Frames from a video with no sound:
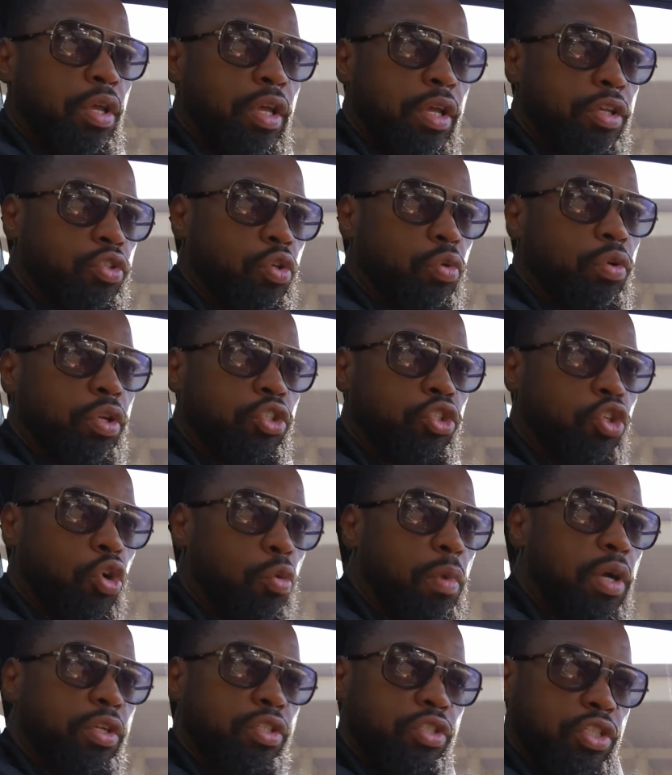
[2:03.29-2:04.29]
is doing it so
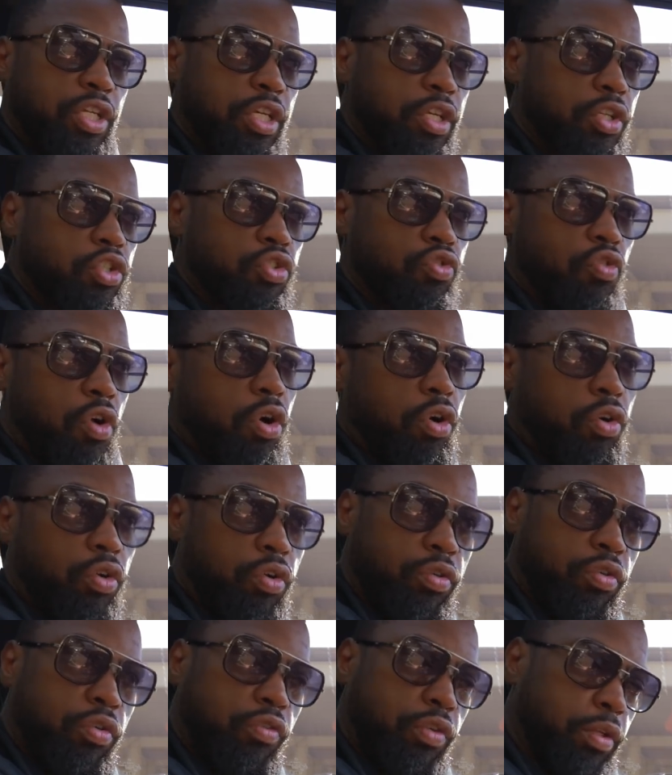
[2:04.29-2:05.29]
much, is getting stronger
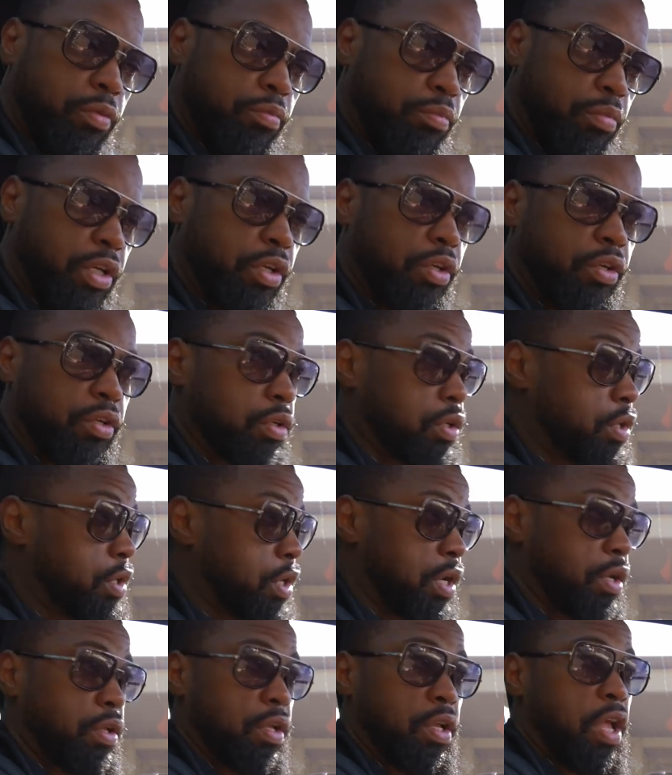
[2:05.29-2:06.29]
and getting bigger.
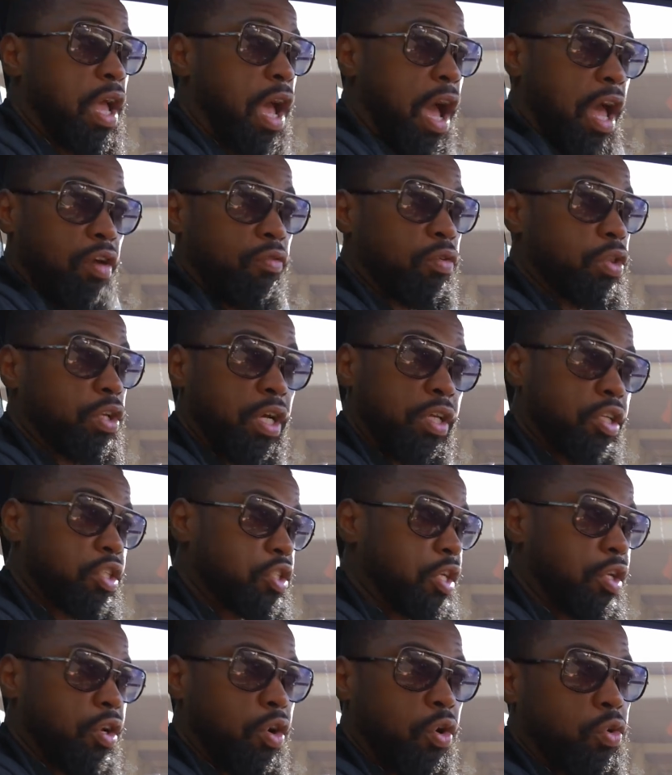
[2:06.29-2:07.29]
I don't really
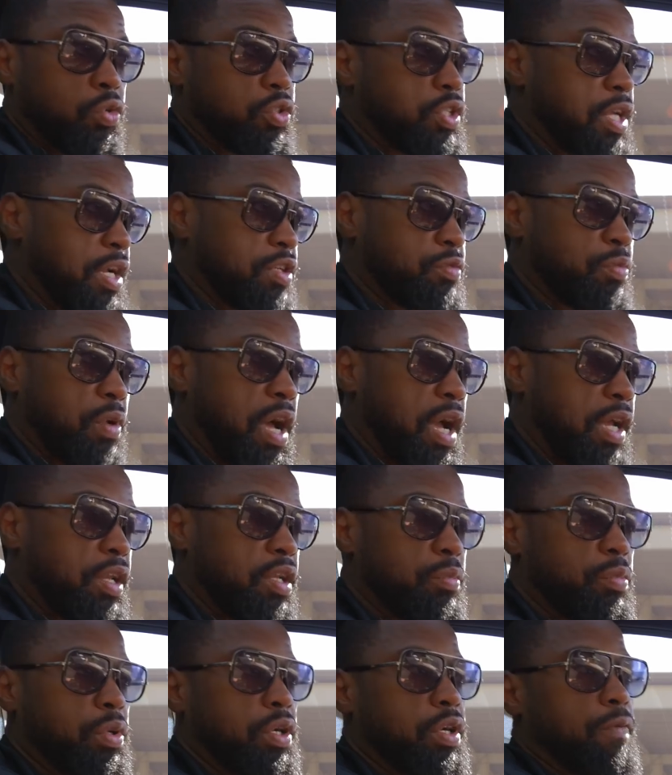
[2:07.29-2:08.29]
understand the whole science behind
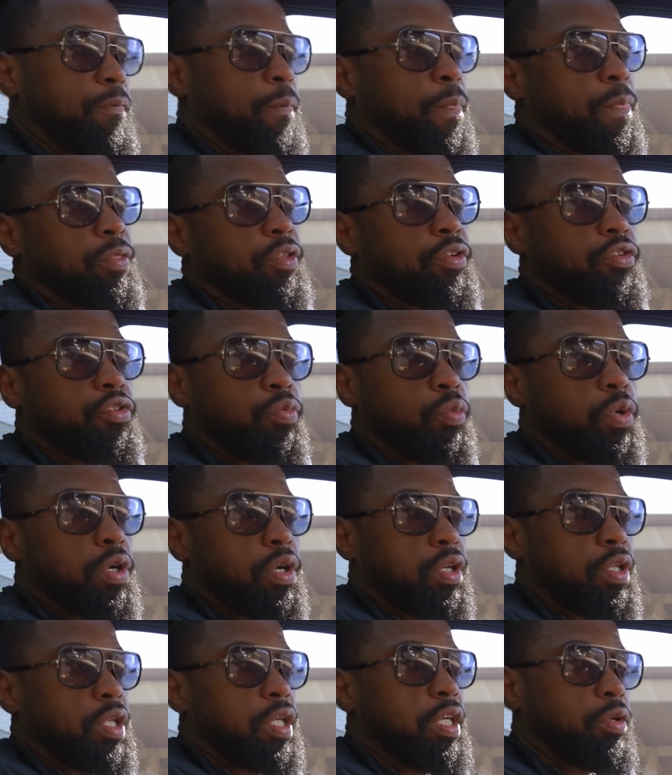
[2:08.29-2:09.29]
it, but this is
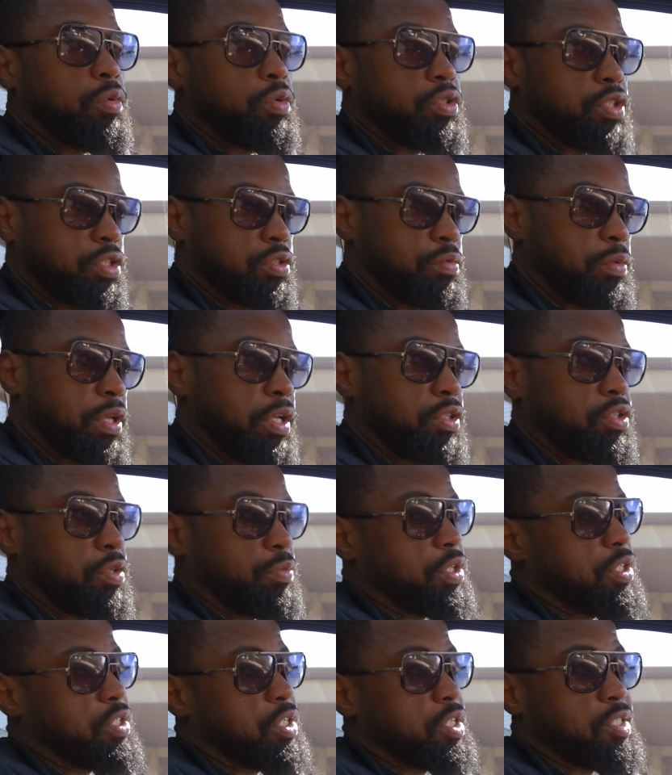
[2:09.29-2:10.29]
what he was explaining to
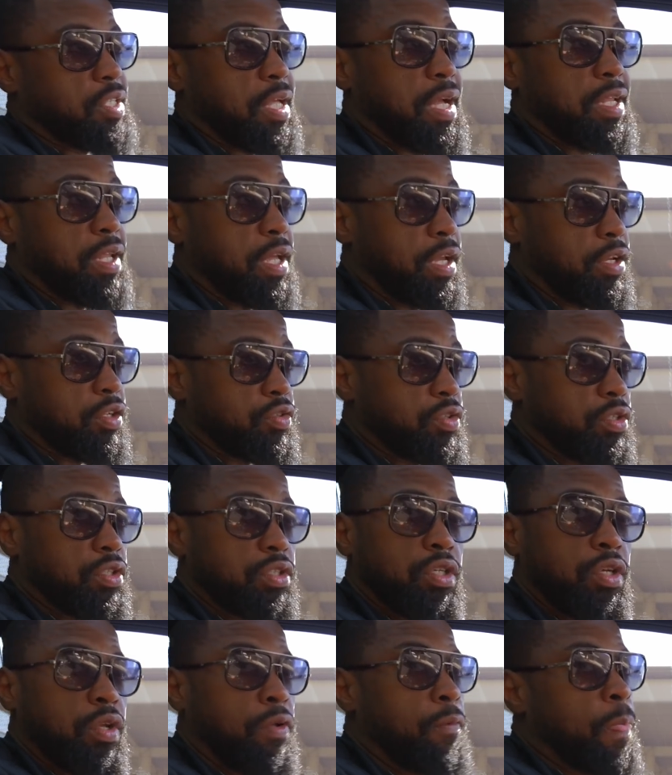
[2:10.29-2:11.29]
me. He said it's not
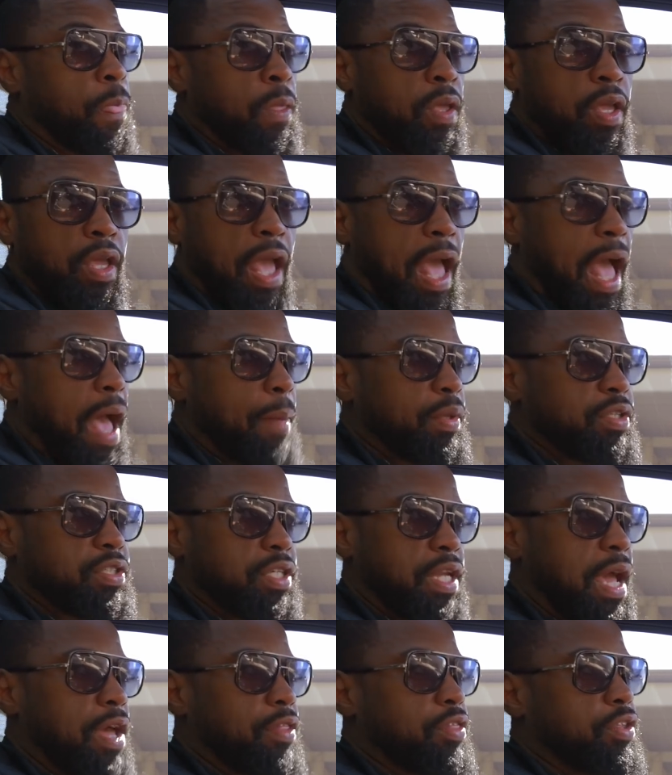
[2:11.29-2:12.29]
dangerous. It happens
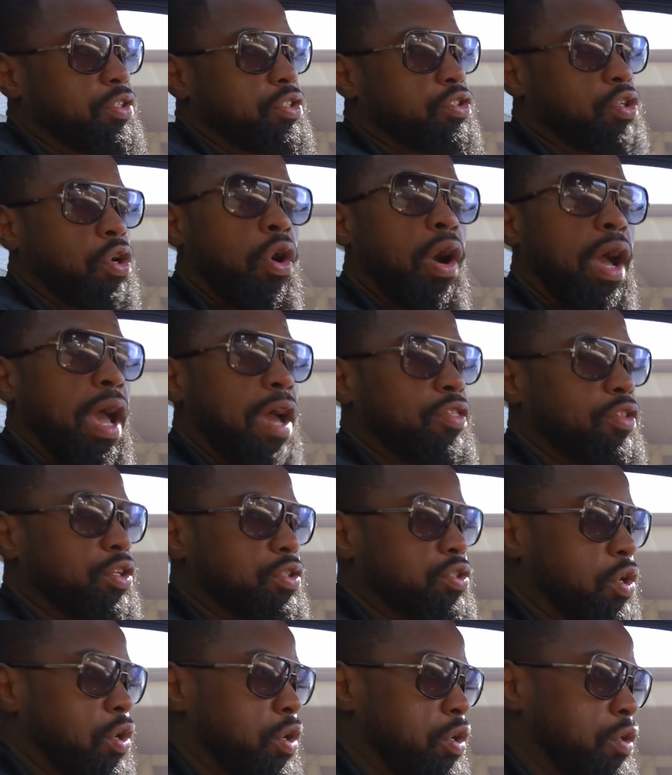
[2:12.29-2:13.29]
in athletes. It's called
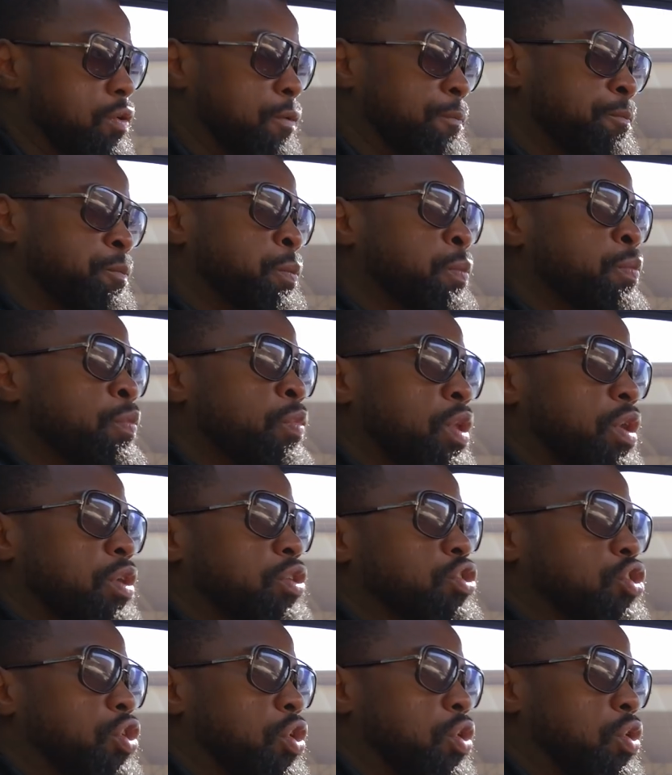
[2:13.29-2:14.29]
athlete's heart.
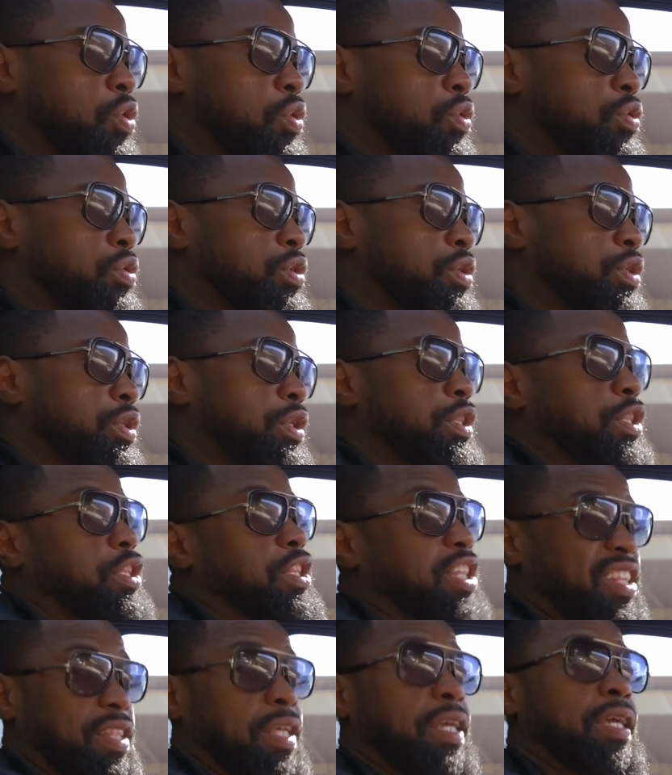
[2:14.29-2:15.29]
So
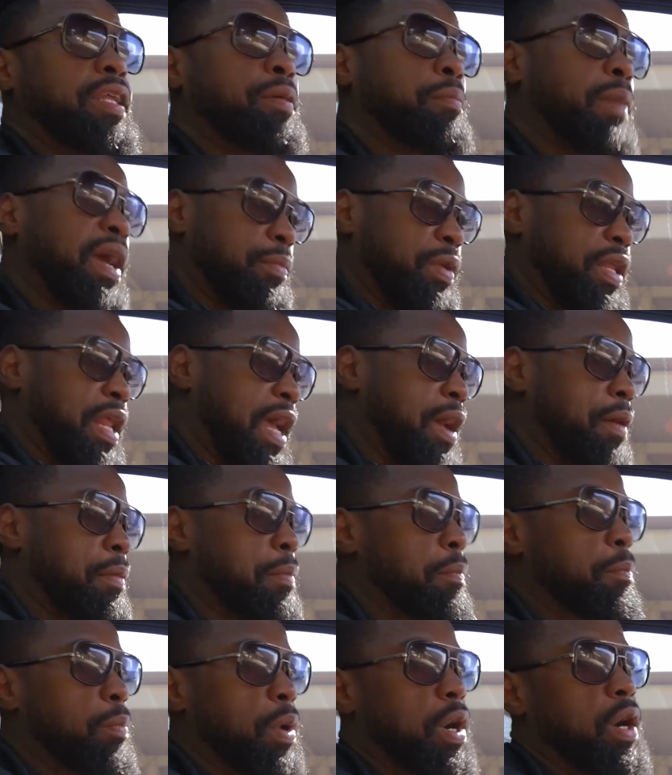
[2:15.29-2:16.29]
they thinking it might be that.
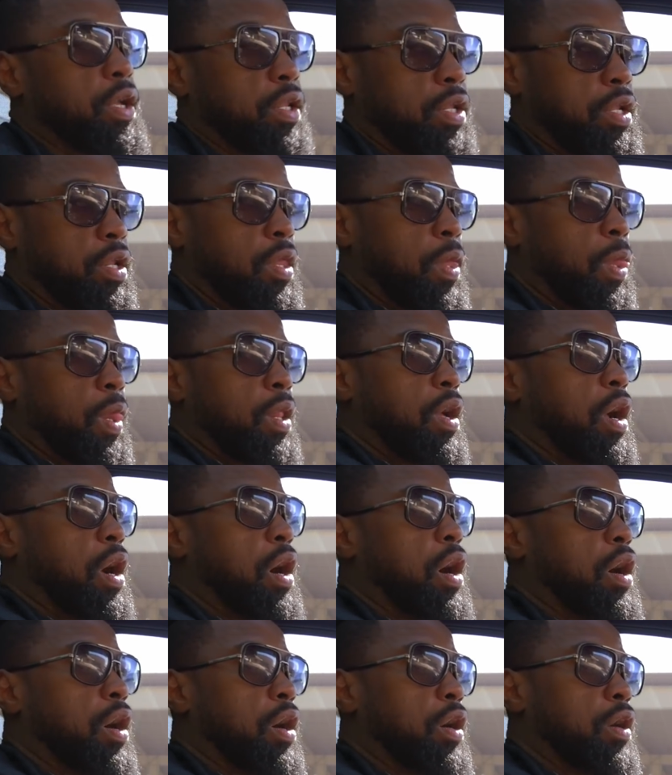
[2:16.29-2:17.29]
But
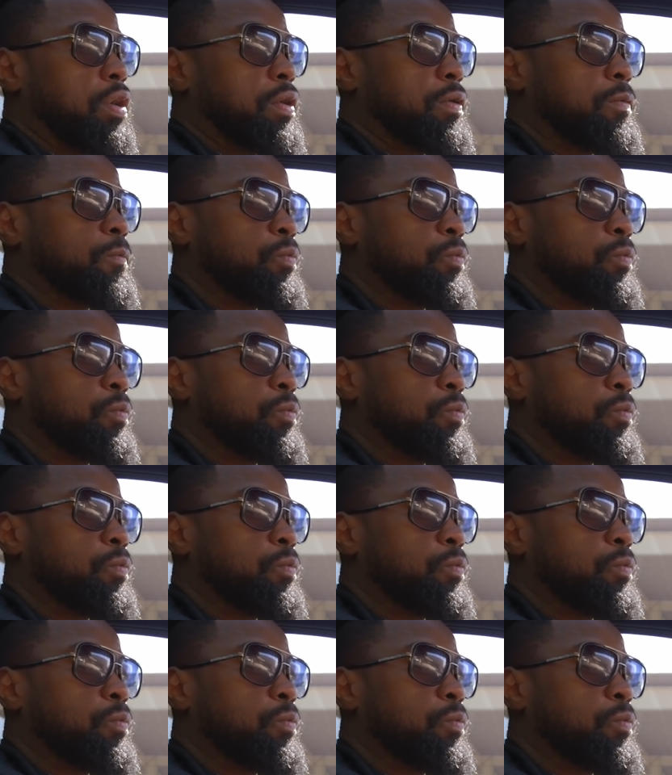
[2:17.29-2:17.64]
I